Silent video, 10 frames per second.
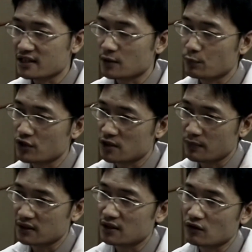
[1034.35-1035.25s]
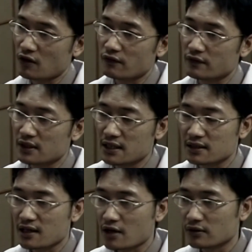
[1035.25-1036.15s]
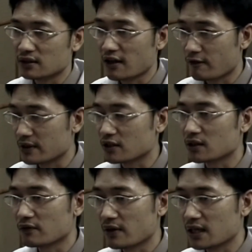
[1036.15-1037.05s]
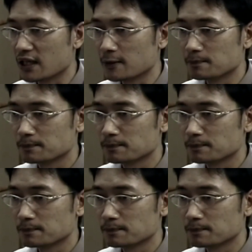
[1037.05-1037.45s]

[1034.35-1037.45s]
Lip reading: as the precipitant of his current left ventricular failure.